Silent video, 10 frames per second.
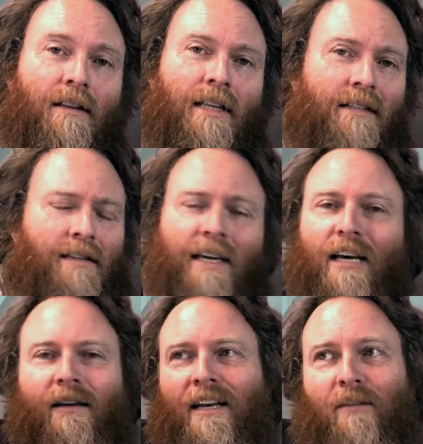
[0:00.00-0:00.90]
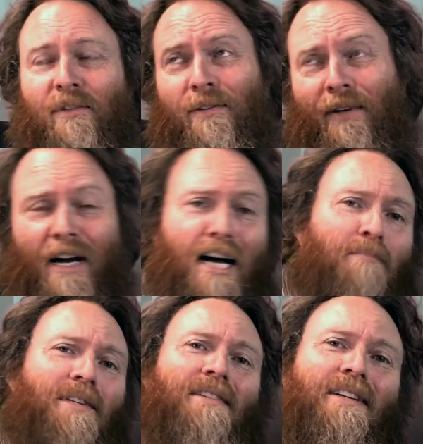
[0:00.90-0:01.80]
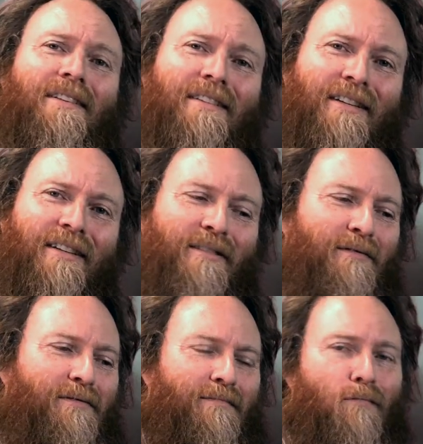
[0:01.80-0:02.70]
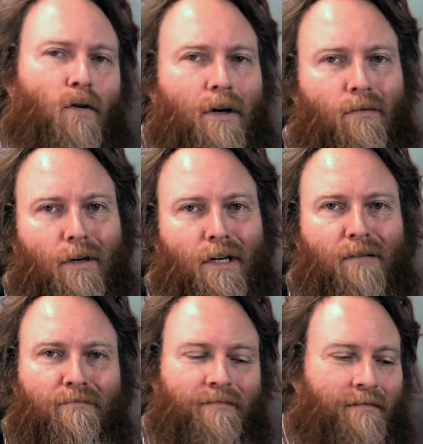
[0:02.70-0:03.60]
That's the absolute opposite of wah wah.